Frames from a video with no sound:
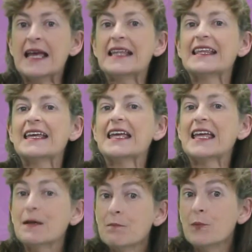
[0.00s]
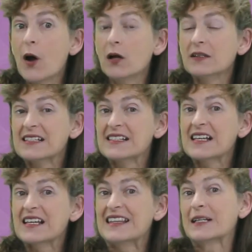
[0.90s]
the impulse
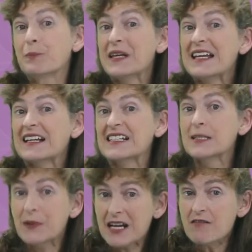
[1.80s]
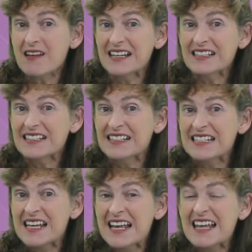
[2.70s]
that P experienced